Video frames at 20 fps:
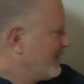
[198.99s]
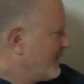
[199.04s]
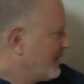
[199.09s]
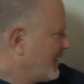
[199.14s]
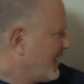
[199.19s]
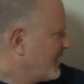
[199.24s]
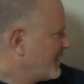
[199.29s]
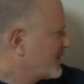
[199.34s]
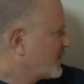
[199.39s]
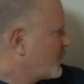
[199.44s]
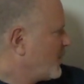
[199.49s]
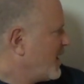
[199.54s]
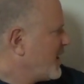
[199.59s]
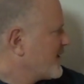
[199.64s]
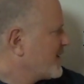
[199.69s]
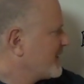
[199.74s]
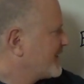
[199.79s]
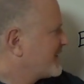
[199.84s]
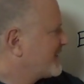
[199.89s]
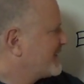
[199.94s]
Light
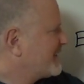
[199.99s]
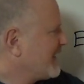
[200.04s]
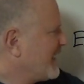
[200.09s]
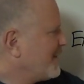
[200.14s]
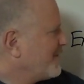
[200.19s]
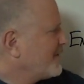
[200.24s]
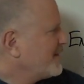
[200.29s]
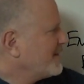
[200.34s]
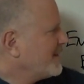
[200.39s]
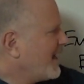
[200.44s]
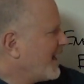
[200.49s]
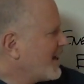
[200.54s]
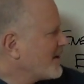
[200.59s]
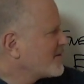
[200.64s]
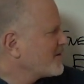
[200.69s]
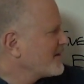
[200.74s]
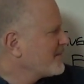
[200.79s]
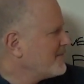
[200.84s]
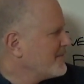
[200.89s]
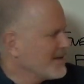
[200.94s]
squared is
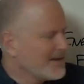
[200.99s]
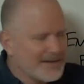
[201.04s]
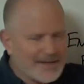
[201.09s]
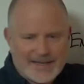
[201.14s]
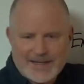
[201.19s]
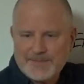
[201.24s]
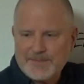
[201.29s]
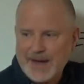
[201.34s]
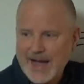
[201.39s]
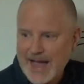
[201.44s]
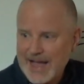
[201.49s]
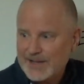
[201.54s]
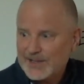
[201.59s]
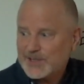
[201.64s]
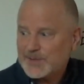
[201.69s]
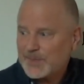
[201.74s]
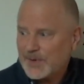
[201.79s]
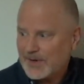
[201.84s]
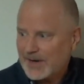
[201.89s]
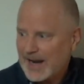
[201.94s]
700 million
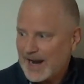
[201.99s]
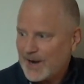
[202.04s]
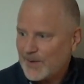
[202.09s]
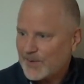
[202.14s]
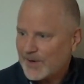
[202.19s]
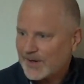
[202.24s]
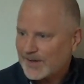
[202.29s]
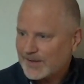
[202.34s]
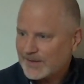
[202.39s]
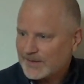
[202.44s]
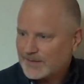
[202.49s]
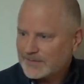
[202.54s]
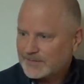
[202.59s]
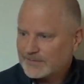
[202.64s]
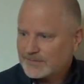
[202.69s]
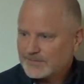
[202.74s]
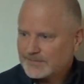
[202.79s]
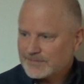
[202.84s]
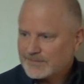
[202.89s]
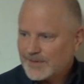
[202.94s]
miles per hour,
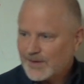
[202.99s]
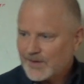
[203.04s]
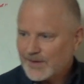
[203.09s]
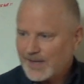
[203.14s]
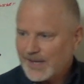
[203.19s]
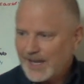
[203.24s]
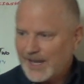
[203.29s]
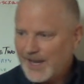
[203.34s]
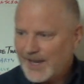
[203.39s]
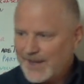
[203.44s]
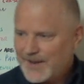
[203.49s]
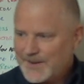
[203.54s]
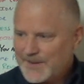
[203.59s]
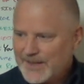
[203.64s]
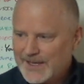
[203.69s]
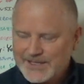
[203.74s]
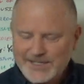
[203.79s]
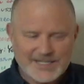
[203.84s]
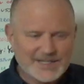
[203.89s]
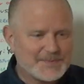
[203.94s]
okay?
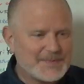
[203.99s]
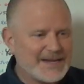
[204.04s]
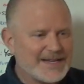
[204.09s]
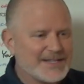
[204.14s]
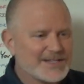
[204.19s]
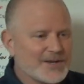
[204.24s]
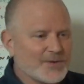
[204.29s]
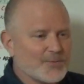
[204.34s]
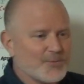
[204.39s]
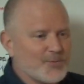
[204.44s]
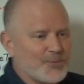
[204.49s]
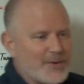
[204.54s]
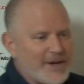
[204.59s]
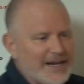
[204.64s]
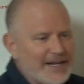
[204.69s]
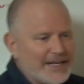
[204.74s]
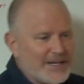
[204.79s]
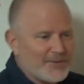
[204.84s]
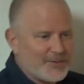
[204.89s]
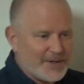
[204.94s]
It just means a
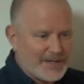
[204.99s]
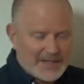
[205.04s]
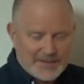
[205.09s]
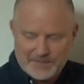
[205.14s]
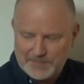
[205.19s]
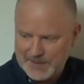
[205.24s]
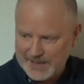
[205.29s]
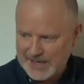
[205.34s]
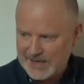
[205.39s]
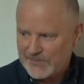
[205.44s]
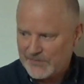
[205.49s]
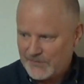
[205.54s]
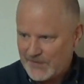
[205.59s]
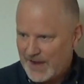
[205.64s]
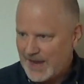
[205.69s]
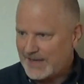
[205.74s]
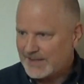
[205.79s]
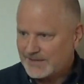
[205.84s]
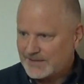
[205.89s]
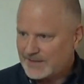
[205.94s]
really, really big,
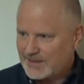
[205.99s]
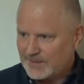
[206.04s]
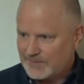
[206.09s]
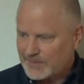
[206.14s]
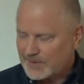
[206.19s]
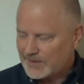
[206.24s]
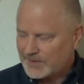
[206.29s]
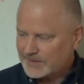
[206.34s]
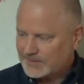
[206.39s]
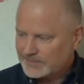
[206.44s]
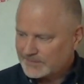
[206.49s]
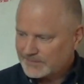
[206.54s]
fast number.